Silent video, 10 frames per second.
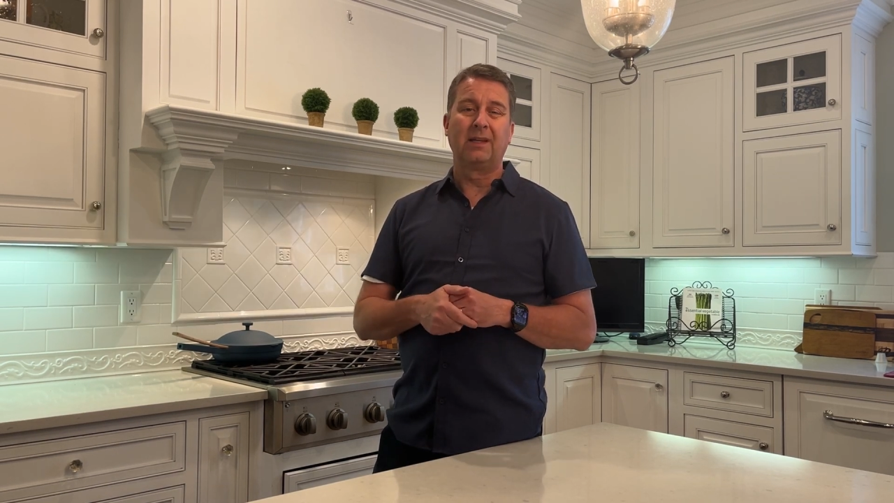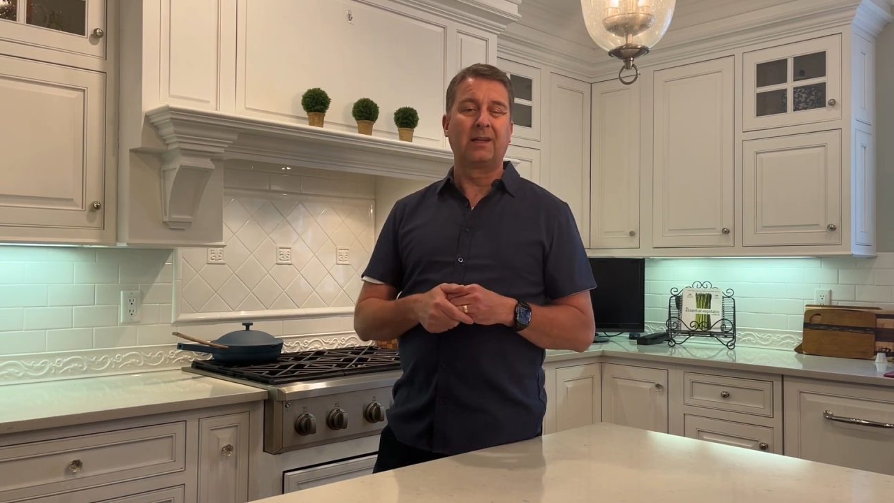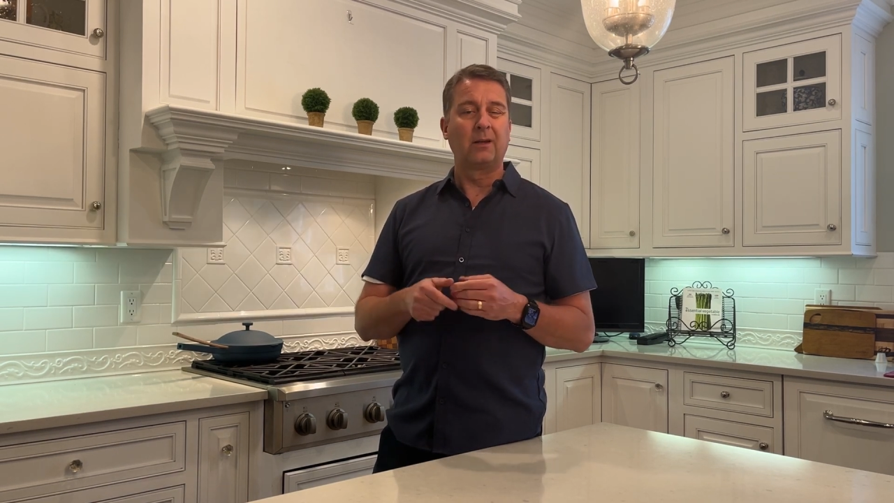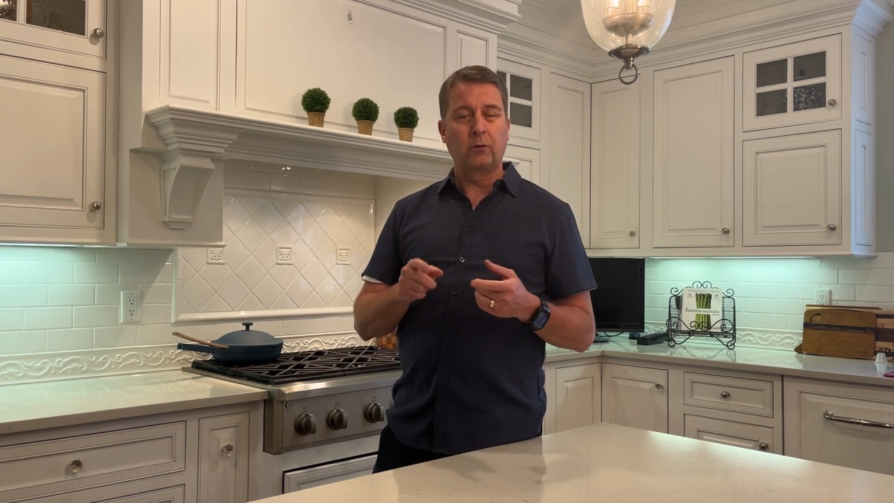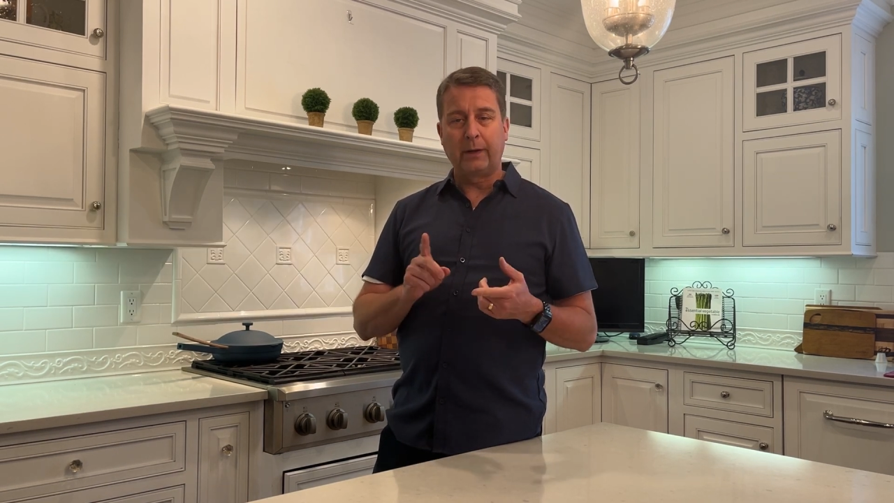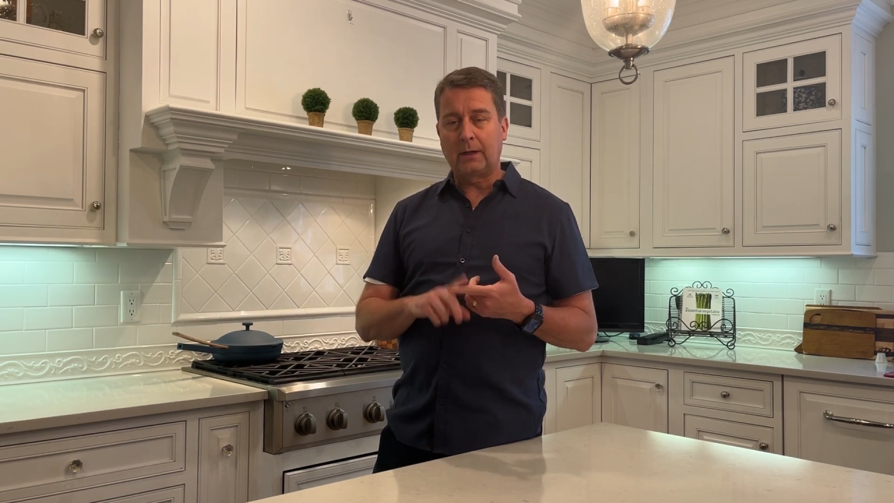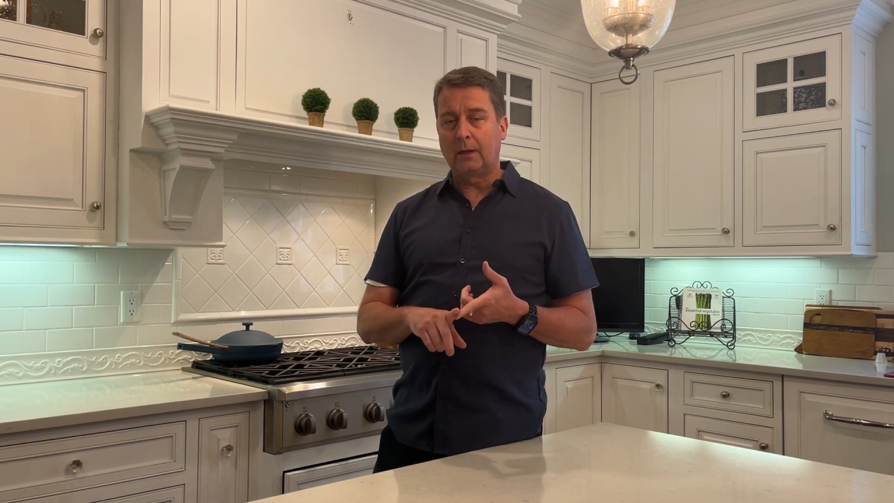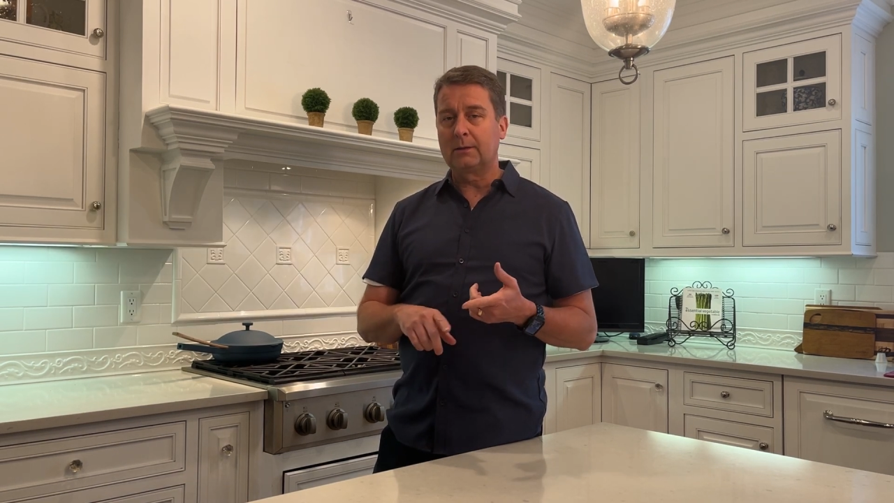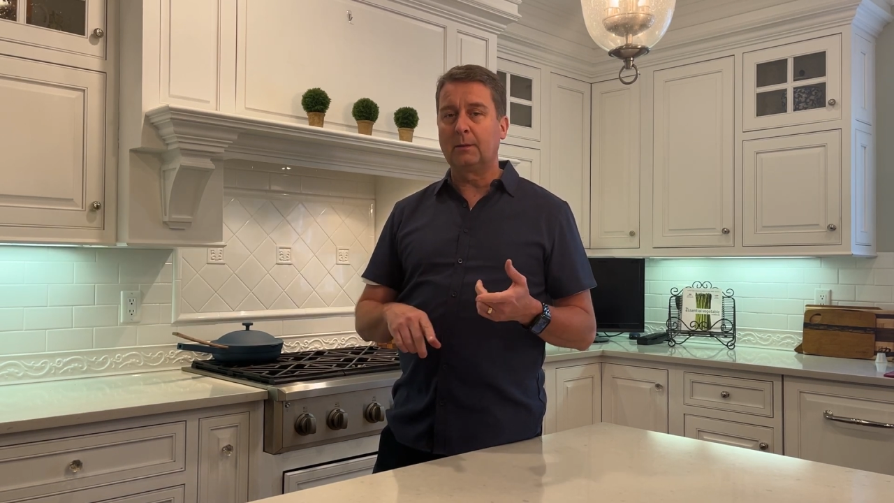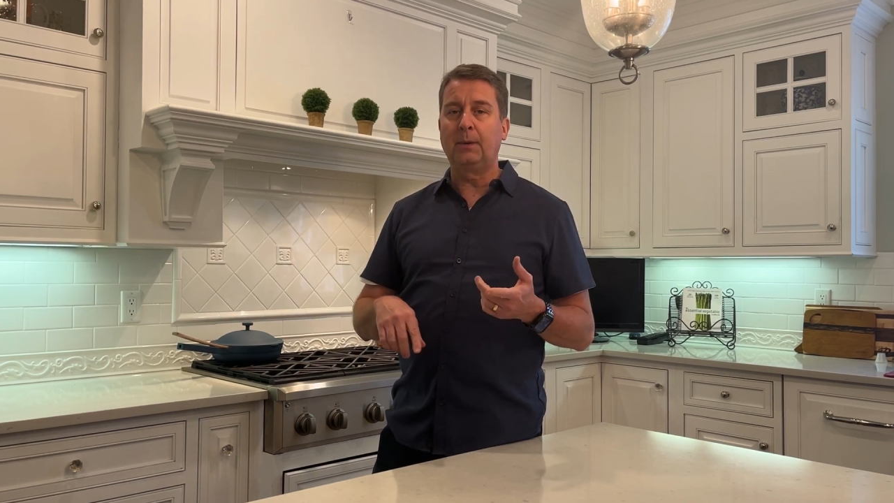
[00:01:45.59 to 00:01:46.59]
It can create
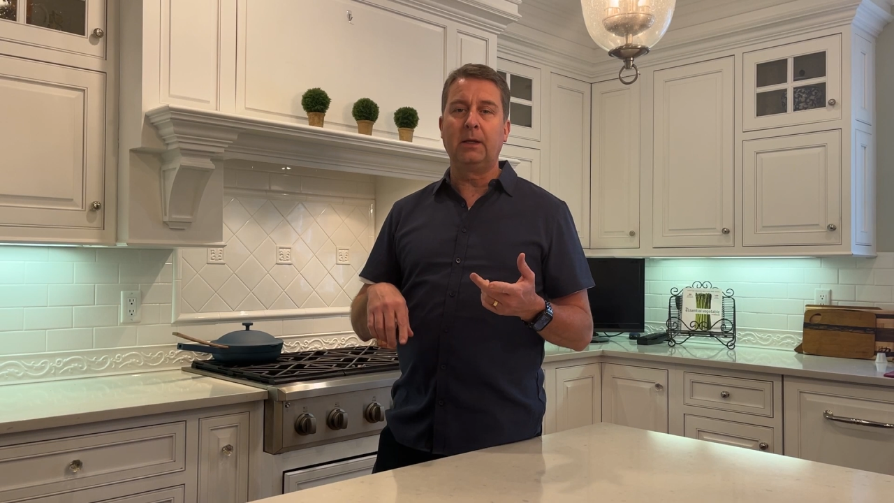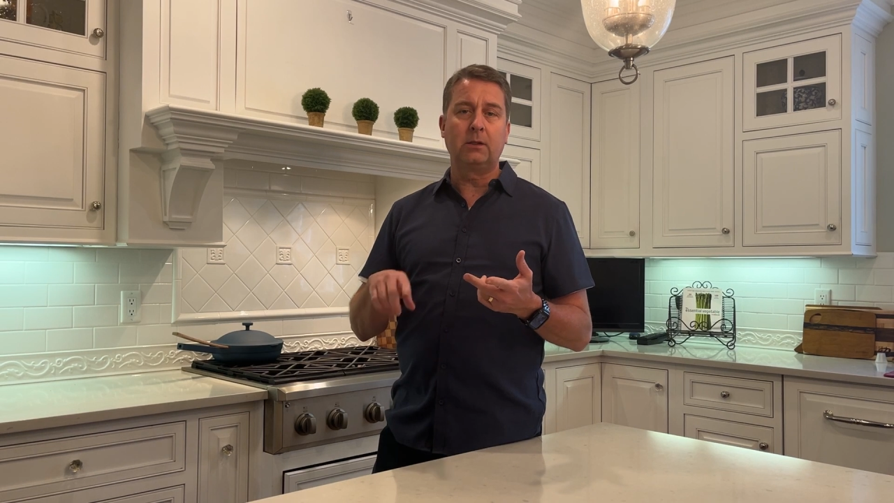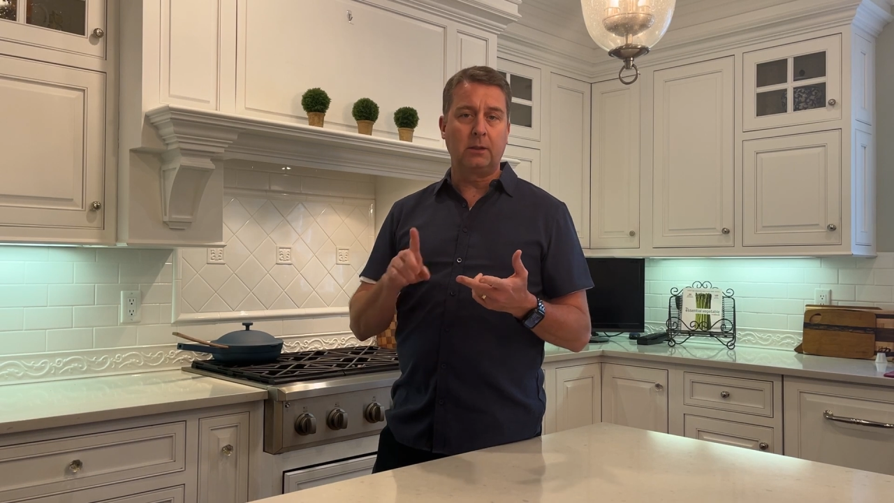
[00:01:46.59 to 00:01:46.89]
constipation,